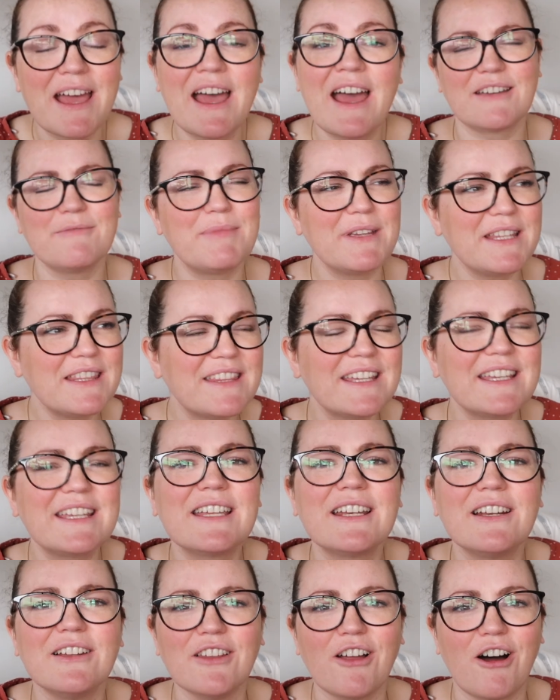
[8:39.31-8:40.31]
I've been
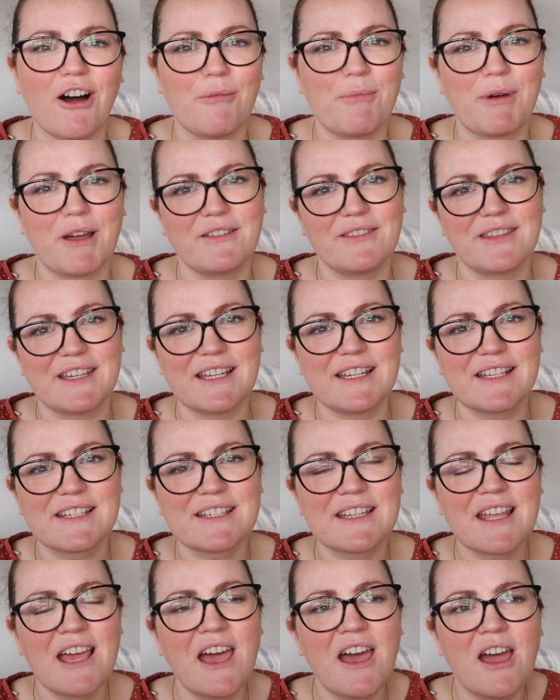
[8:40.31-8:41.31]
thinking a lot about
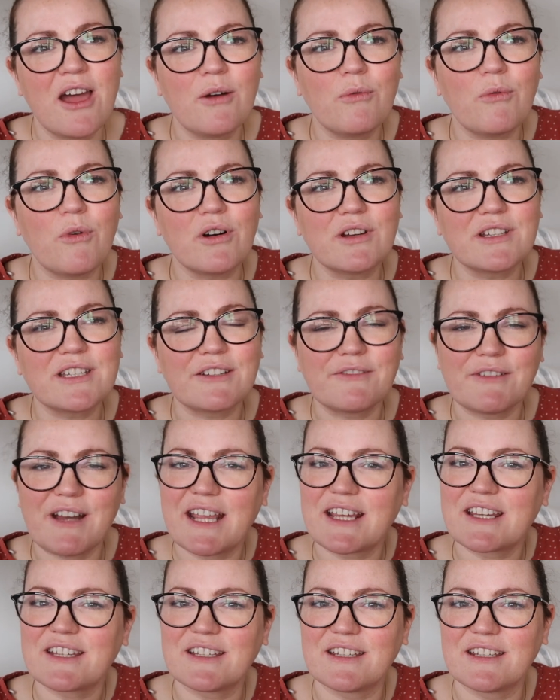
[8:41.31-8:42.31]
this, what
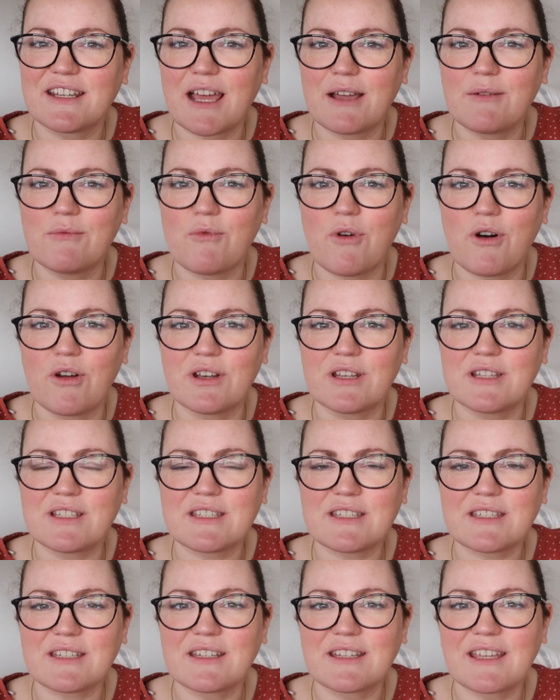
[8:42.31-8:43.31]
direction I want
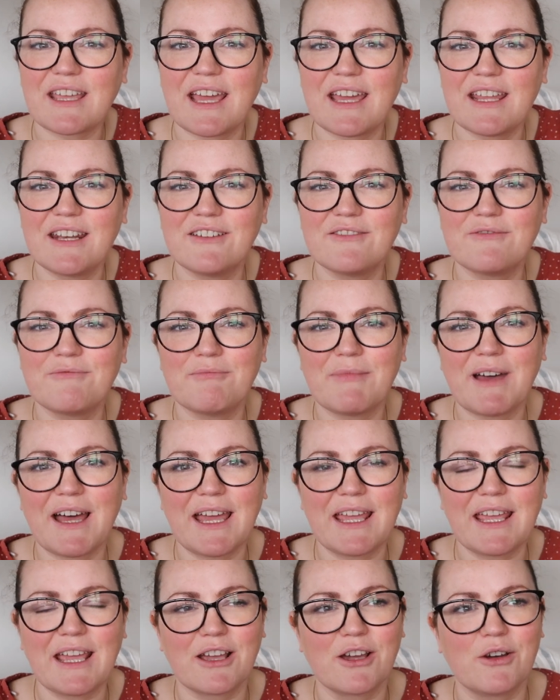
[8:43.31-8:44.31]
kind of
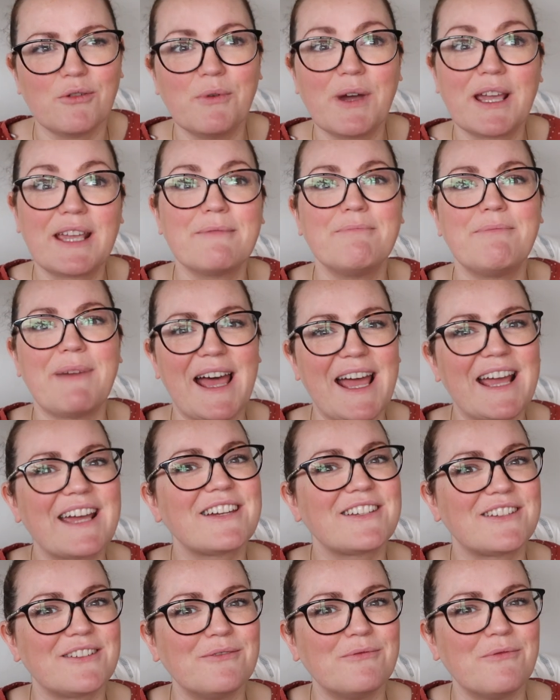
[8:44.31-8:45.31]
my going
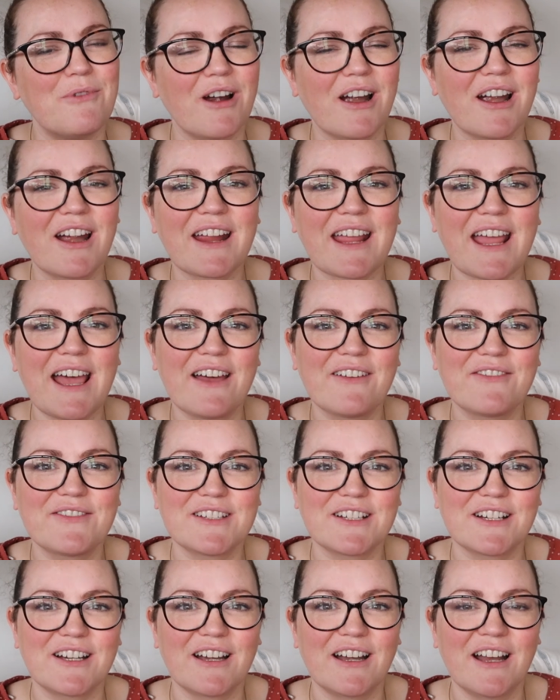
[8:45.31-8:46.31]
back to work
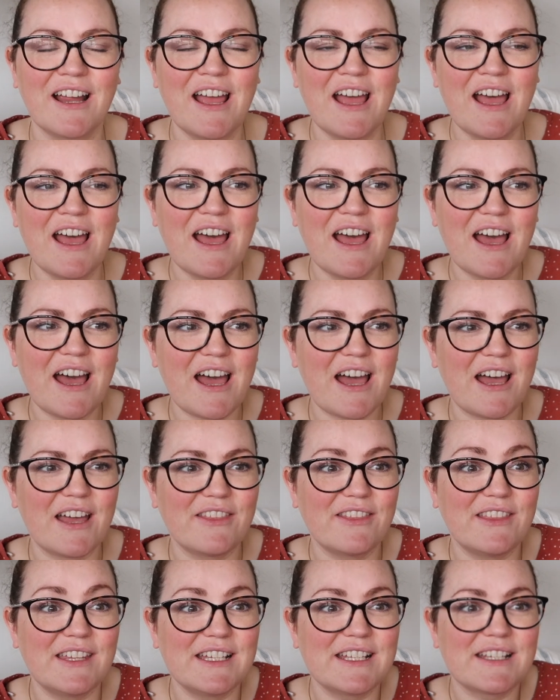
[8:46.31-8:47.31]
after uh,
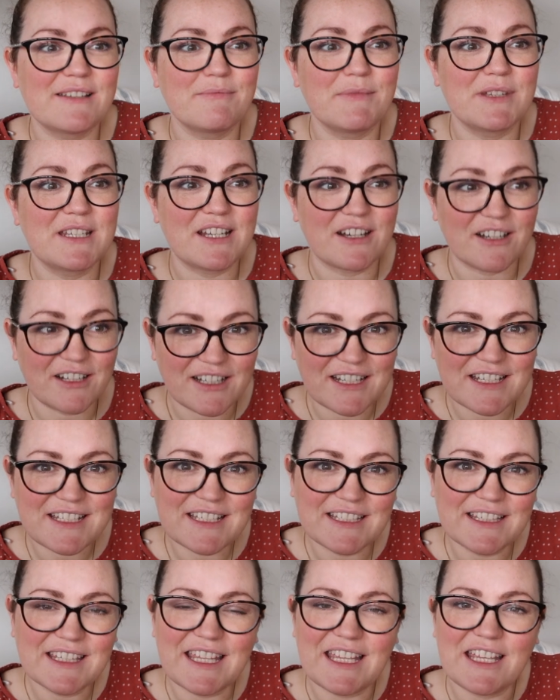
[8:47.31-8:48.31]
this
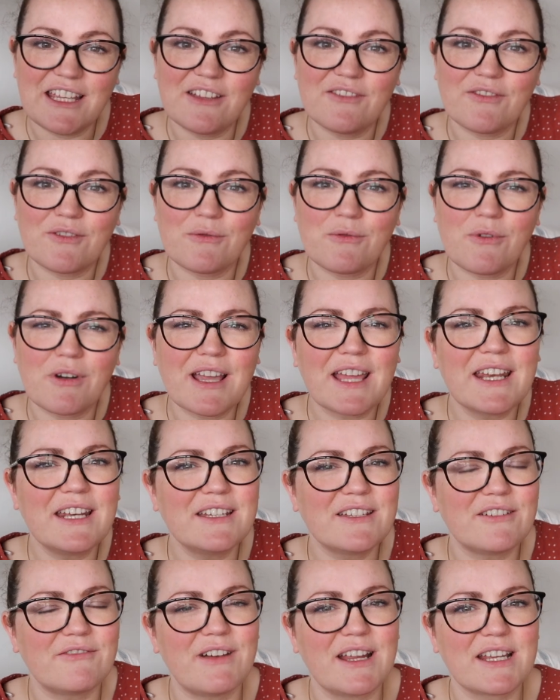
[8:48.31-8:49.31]
maternity leave, what kind
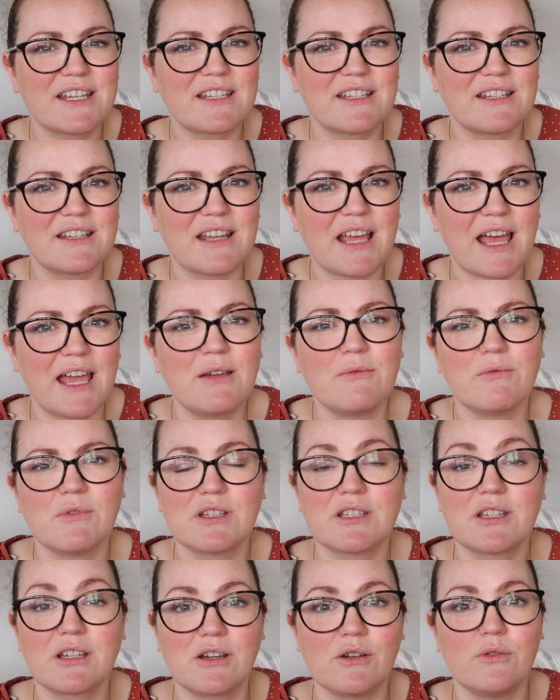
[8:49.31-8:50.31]
of direction I
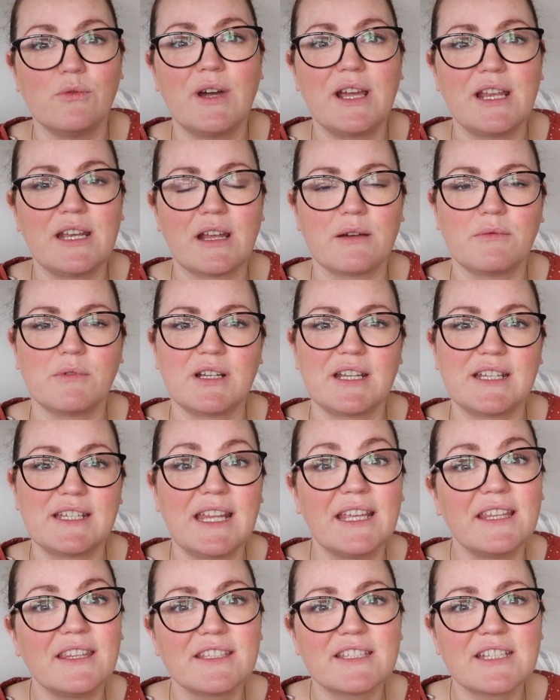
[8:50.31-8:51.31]
want to go in, I want to
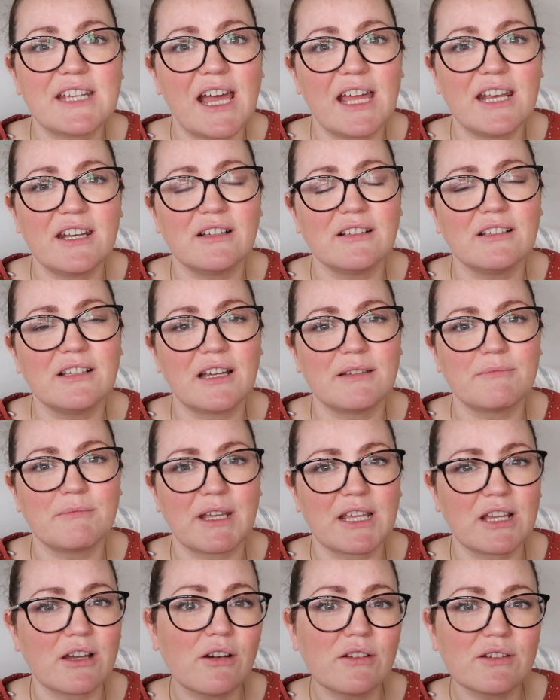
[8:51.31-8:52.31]
take the channel and
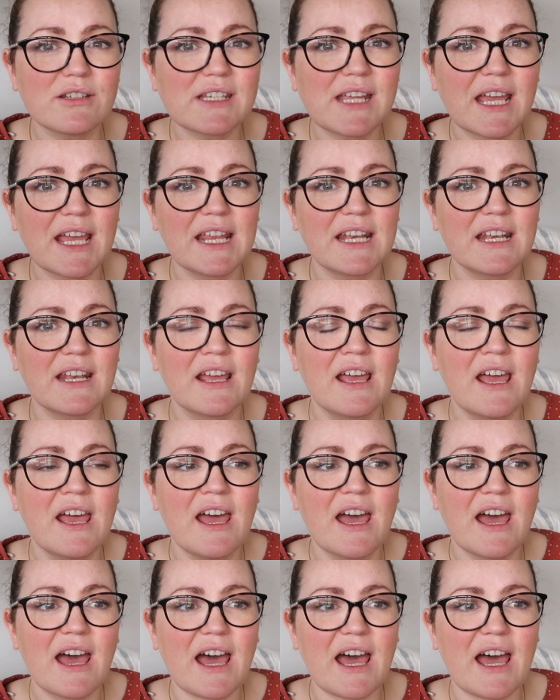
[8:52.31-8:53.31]
my content
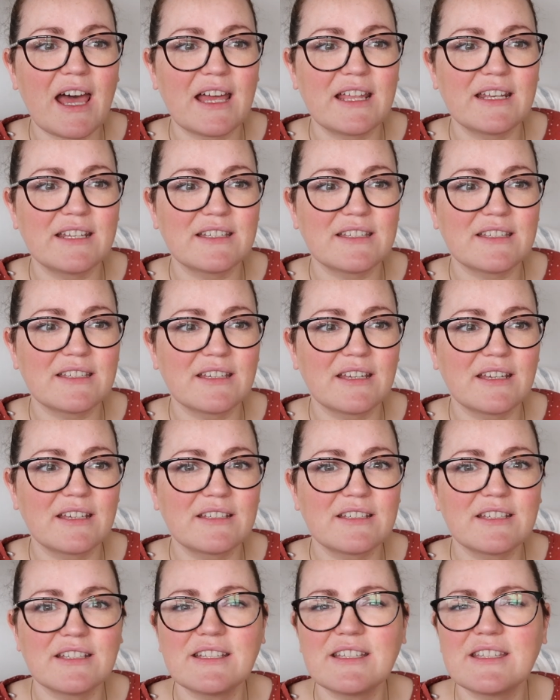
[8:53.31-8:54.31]
and
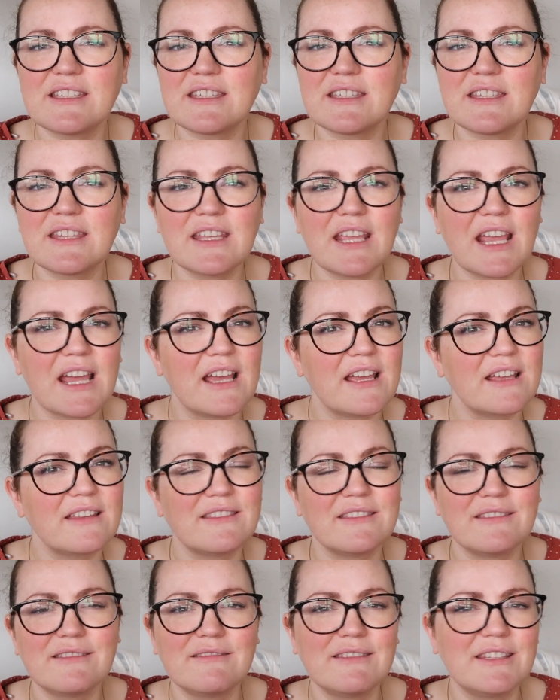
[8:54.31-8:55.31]
just the
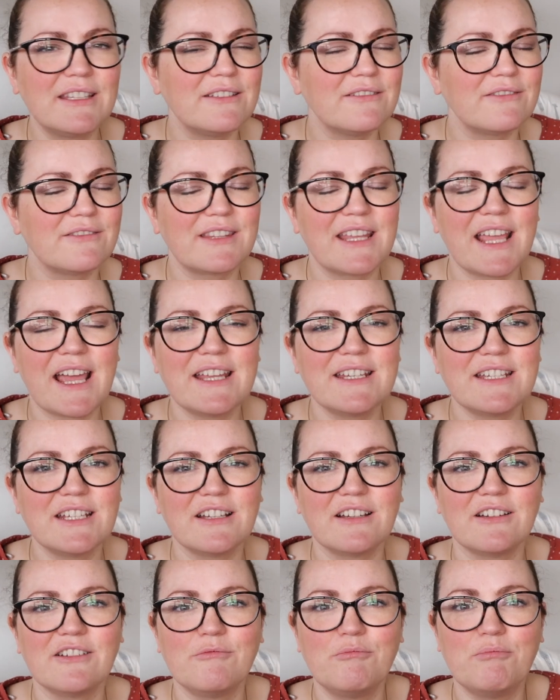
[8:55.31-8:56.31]
you know the
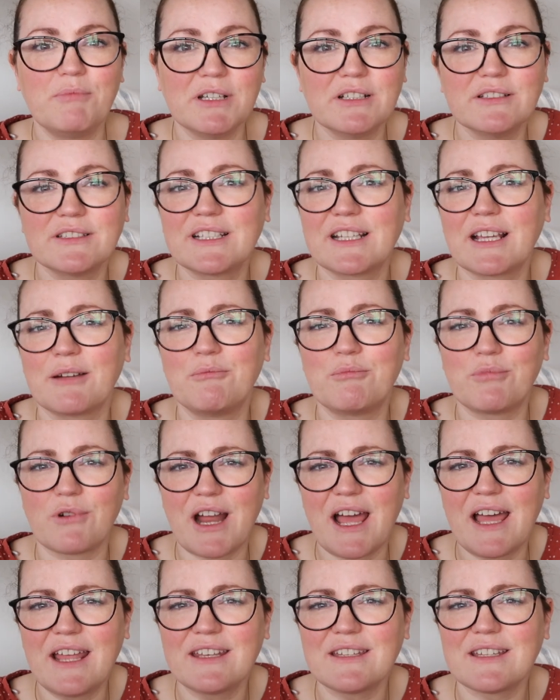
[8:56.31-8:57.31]
idea of building a
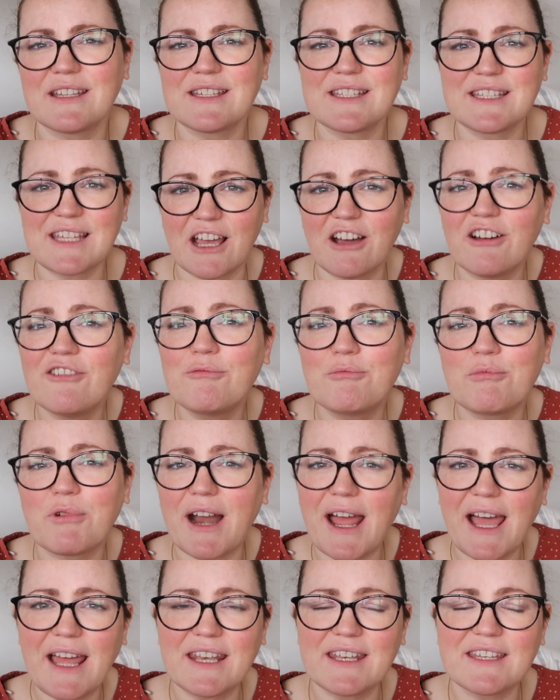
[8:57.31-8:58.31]
brand a self
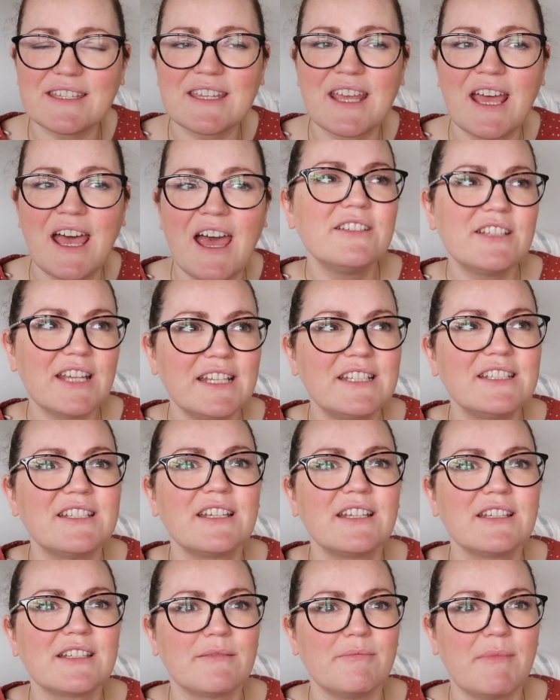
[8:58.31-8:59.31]
brand
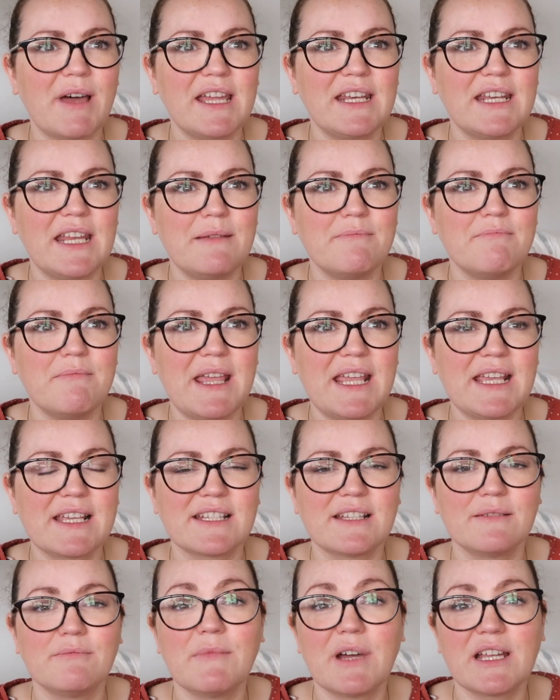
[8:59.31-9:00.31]
changing it to my name
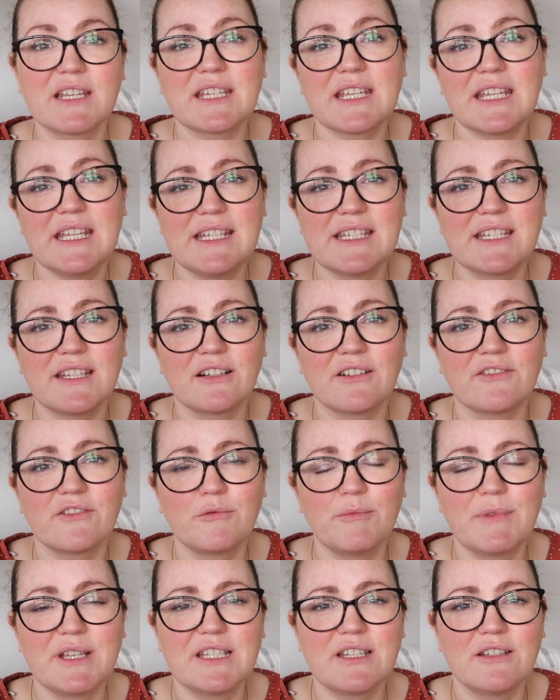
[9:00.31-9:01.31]
makes it much easier for
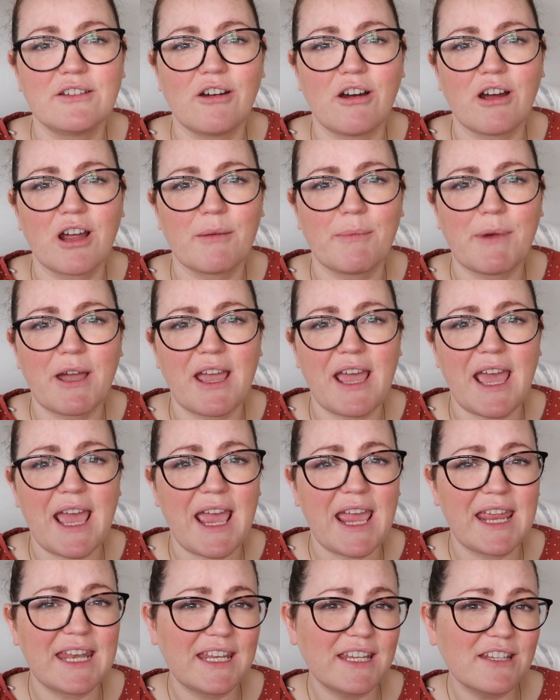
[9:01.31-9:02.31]
me to talk about
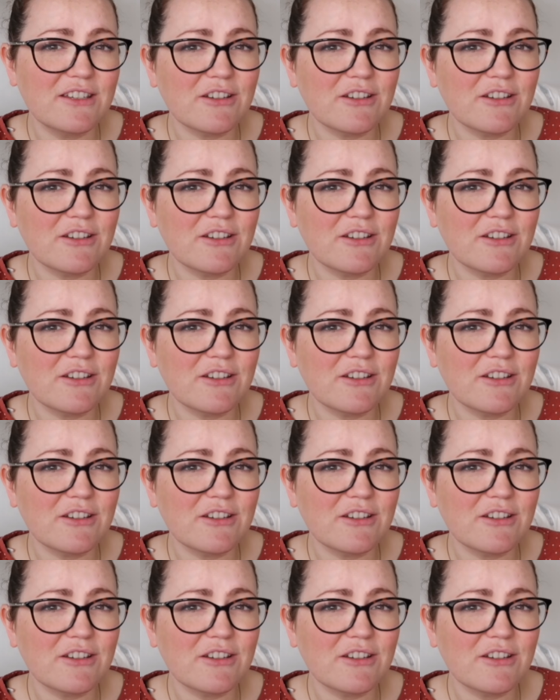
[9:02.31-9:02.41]
any